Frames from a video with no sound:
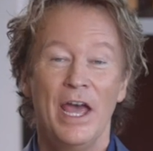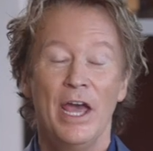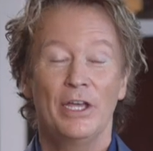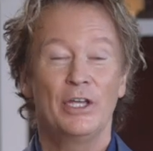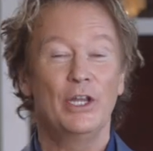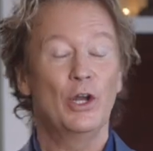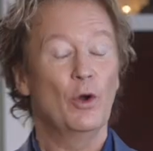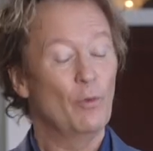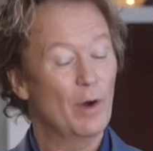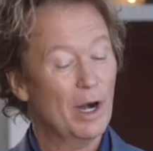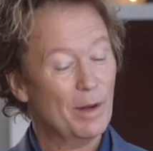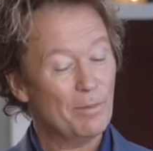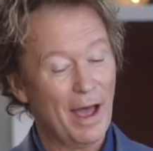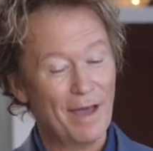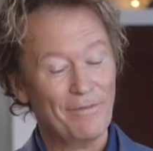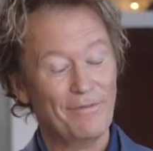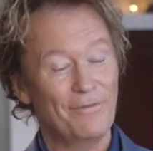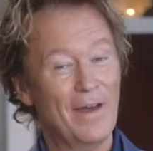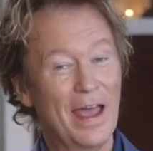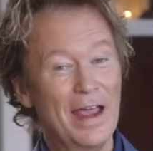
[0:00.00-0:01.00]
You know, one of my
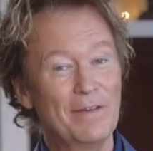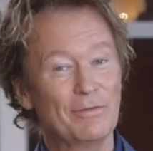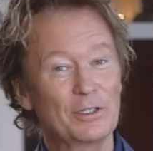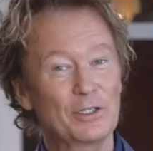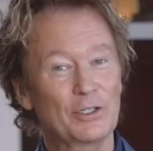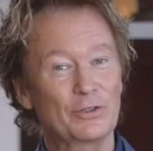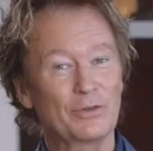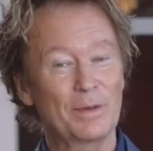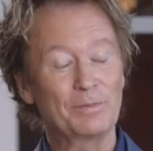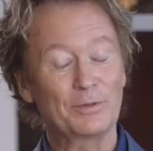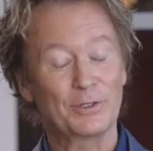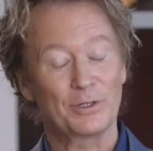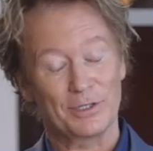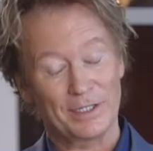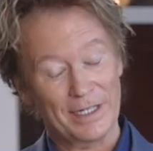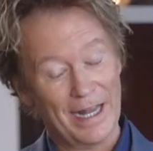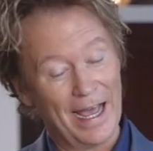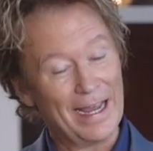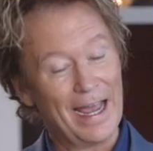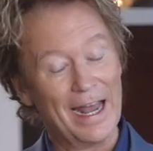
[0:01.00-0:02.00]
favorite scriptures,
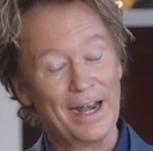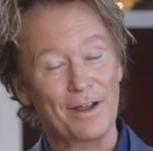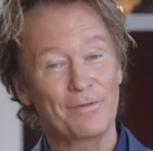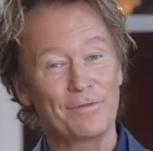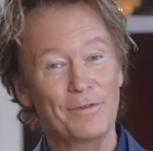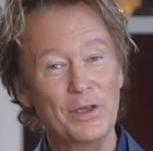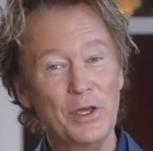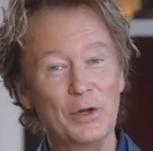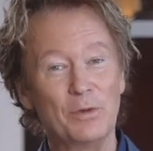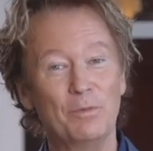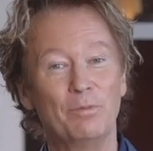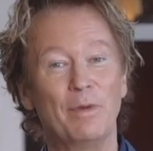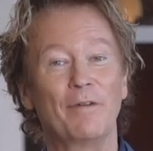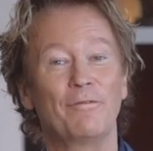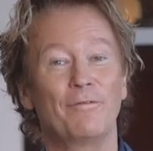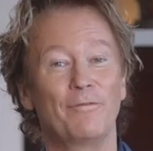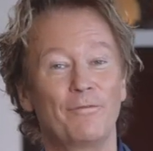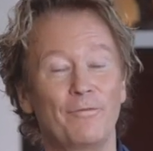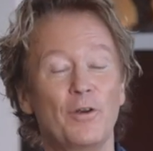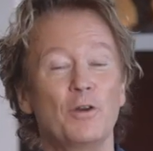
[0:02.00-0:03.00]
and I got a few, but
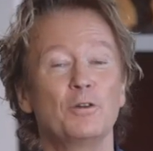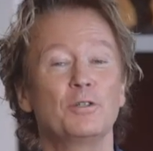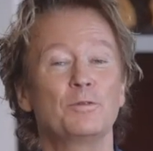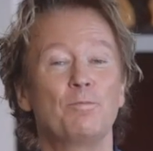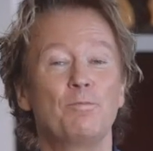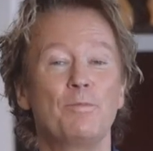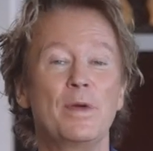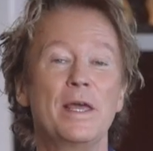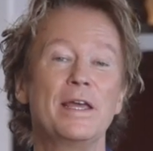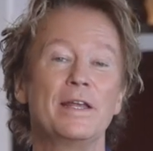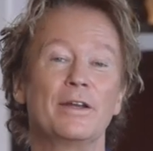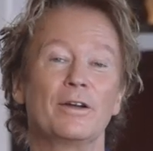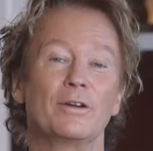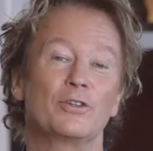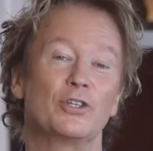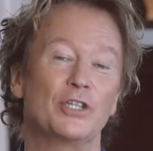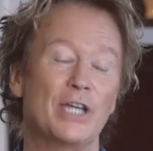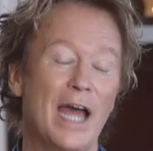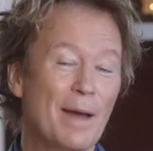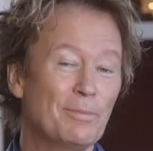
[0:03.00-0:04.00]
First Peter
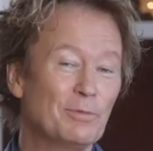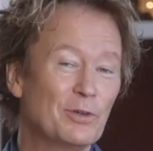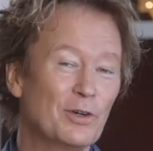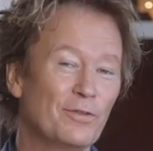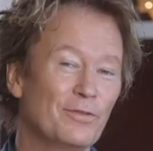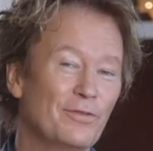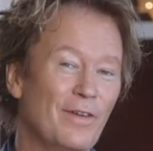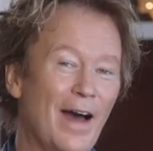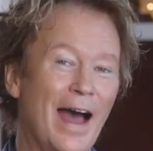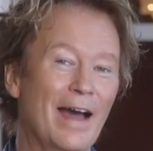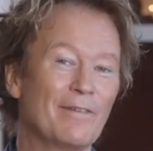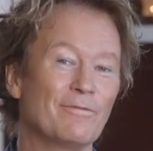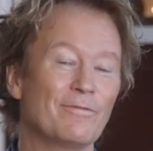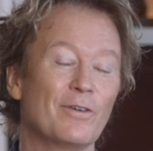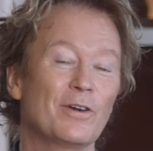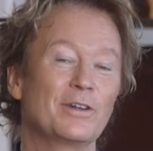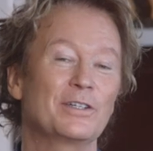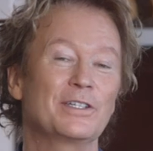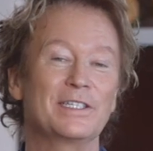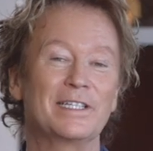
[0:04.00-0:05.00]
chapter five,
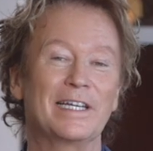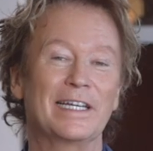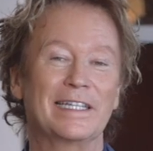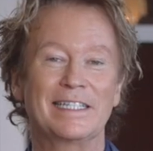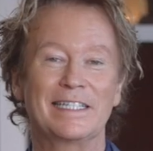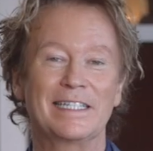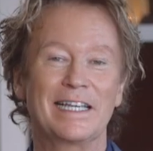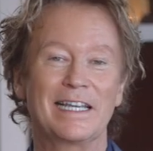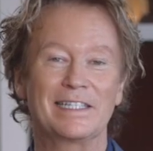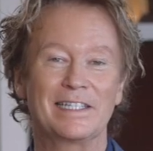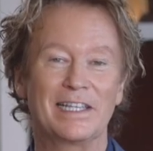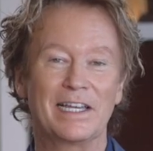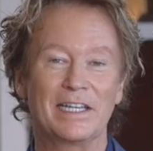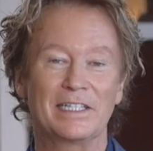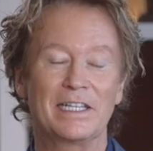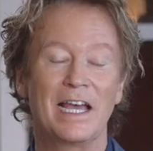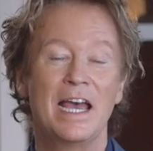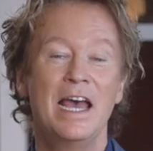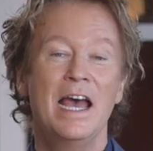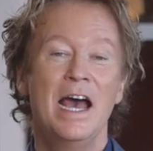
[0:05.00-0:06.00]
verse six says
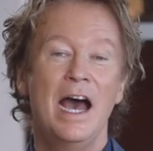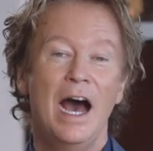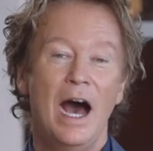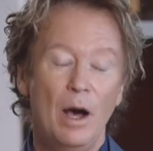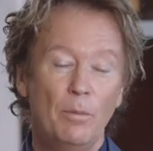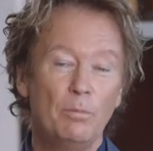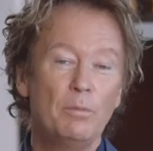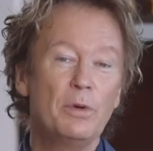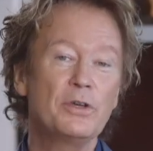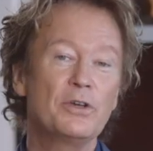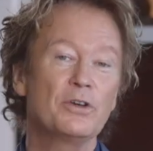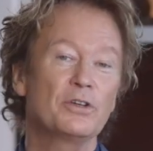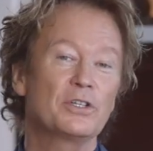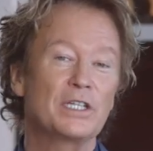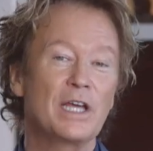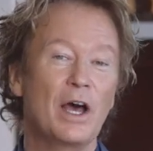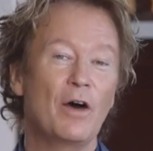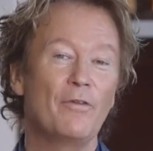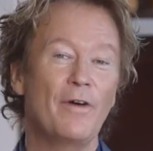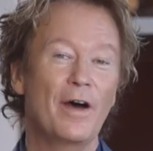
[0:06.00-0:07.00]
this, "Humble
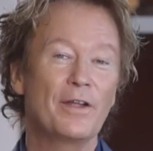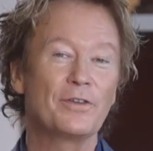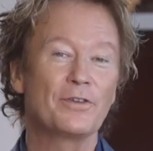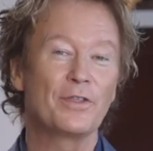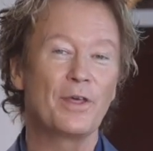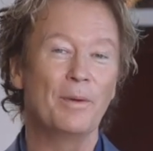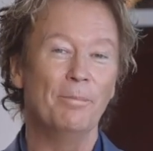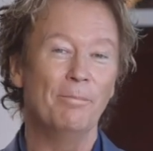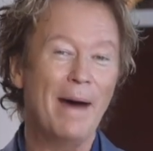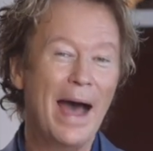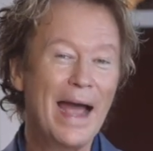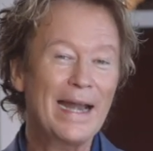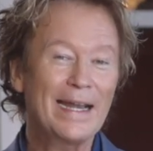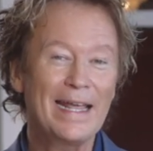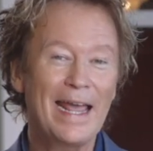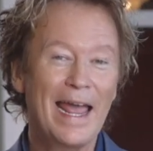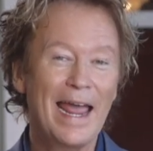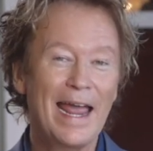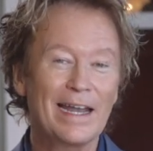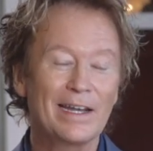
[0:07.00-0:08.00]
yourself under the mighty
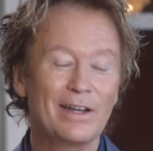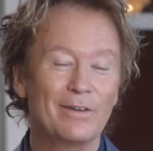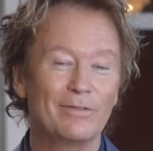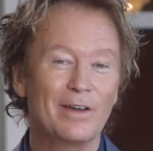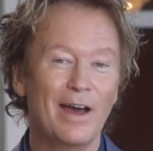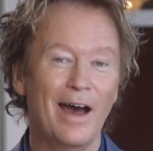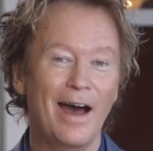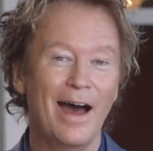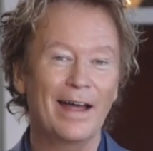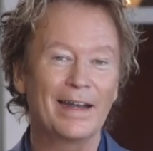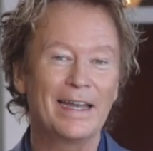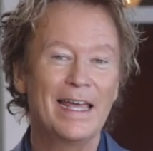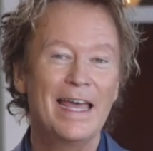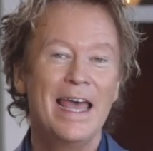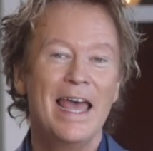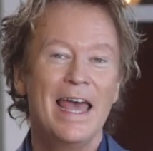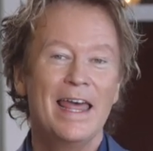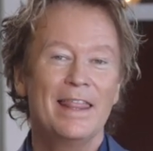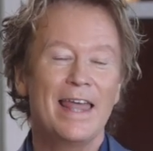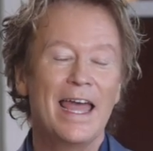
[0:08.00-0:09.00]
hand of God,
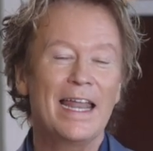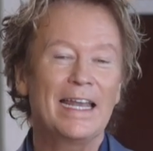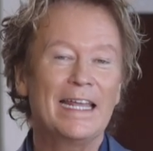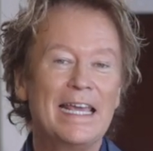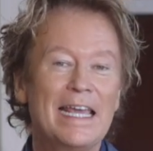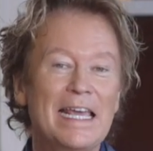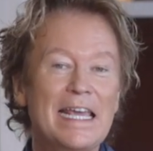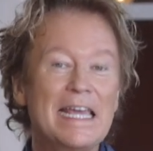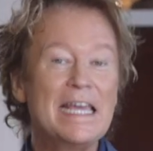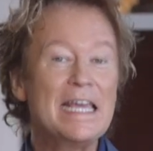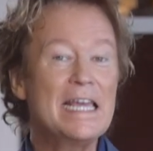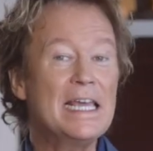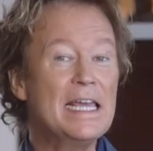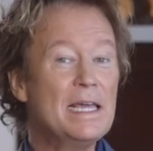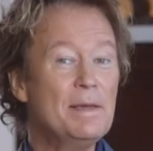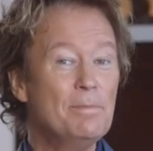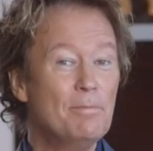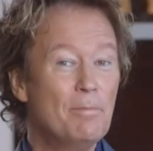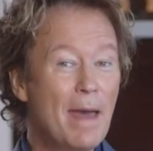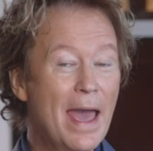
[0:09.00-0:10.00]
that
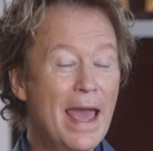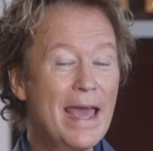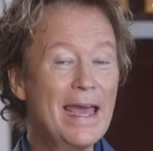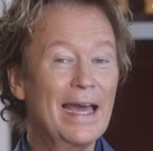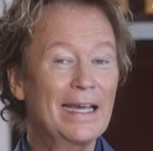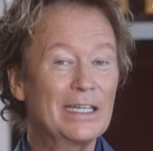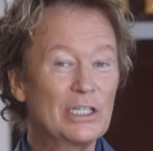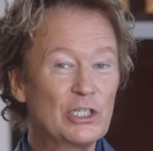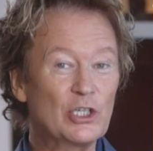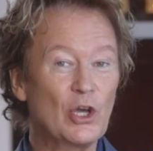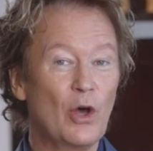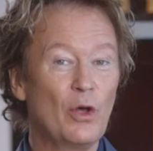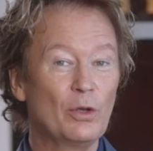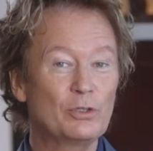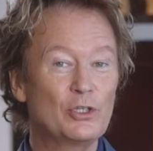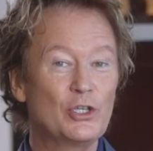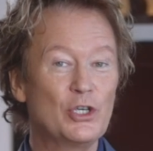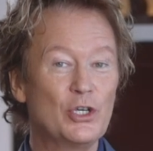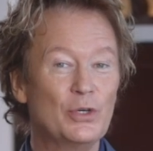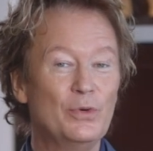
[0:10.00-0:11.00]
He may
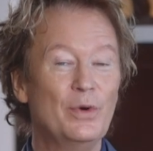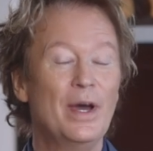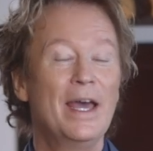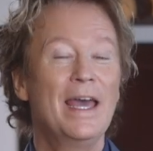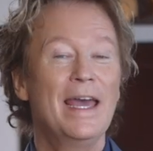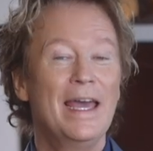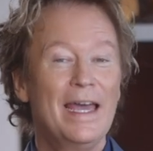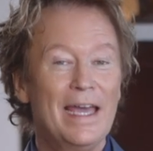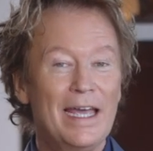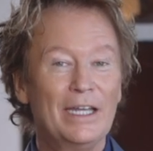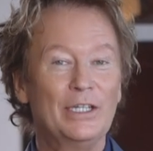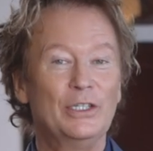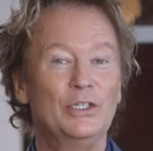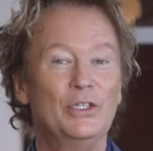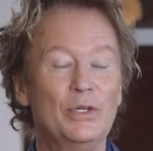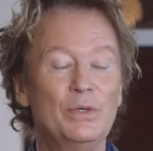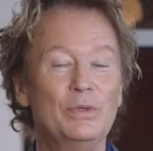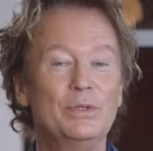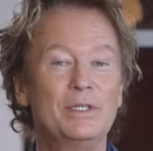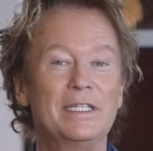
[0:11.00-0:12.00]
exalt you in
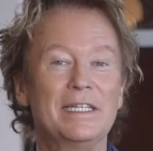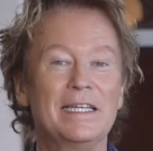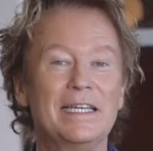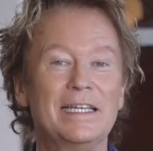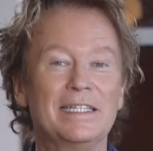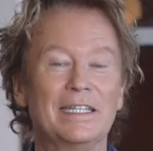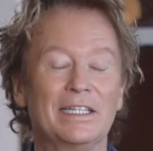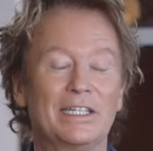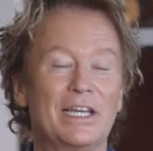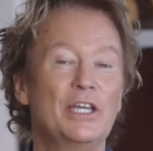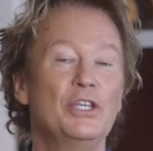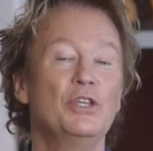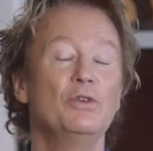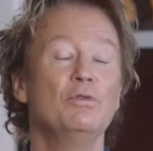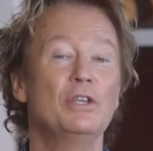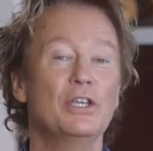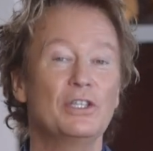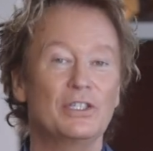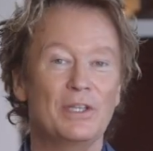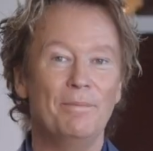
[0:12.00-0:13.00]
due season." Can you
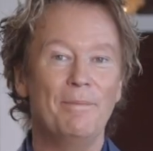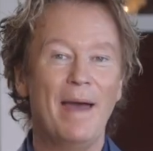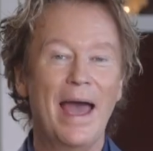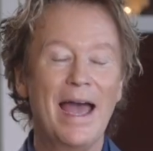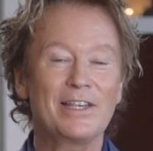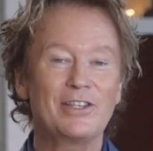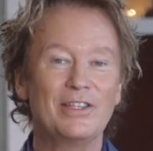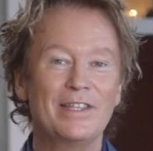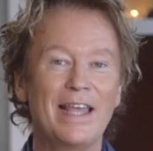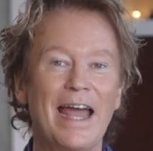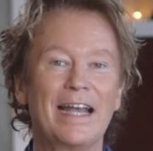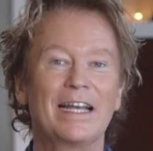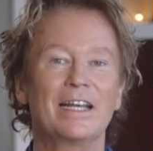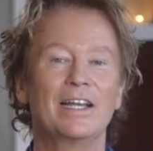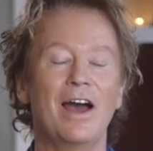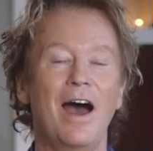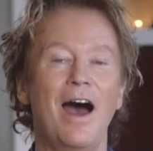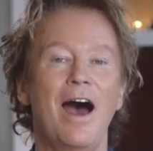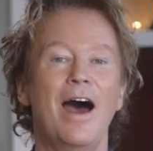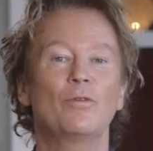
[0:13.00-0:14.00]
just imagine that?
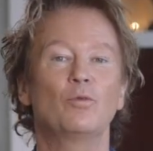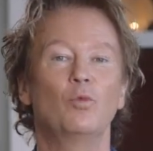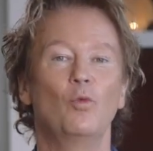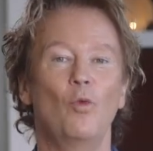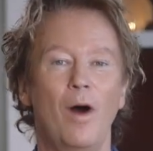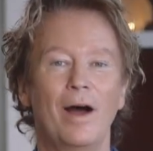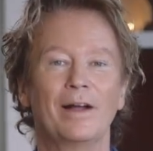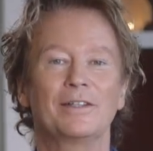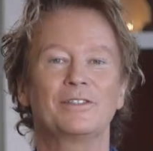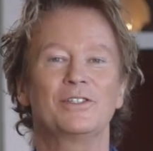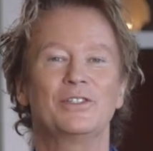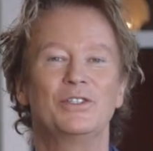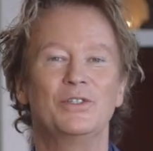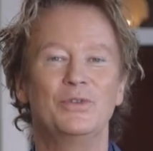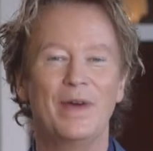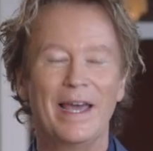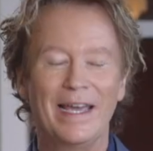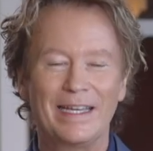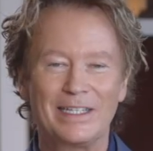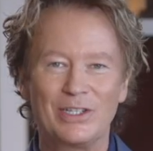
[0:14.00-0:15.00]
God wants
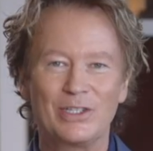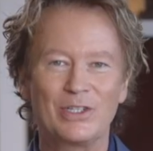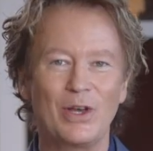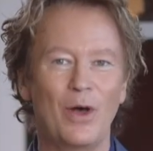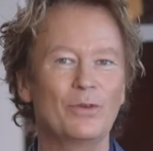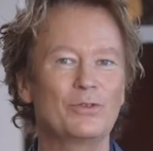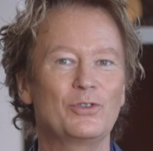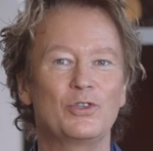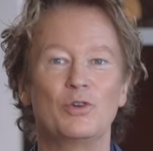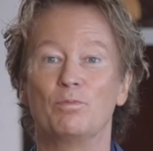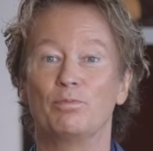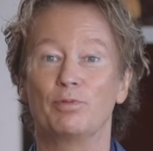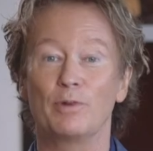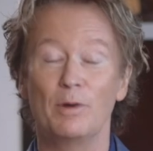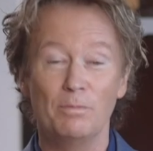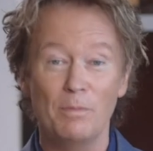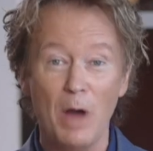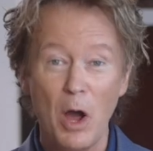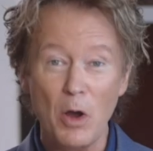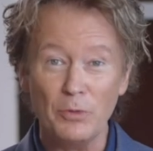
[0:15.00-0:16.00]
to exalt you,
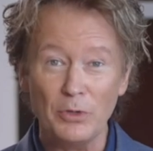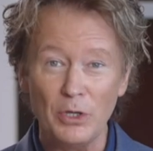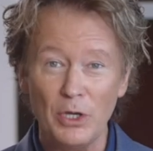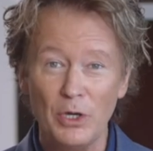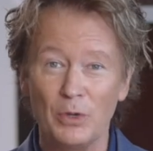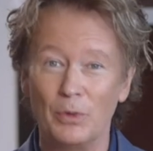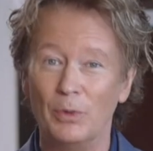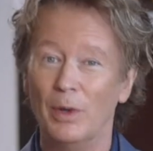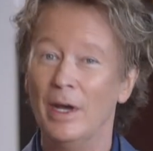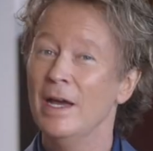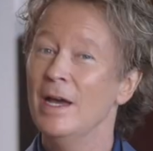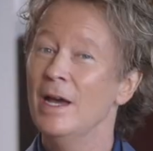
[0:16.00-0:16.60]
promote you.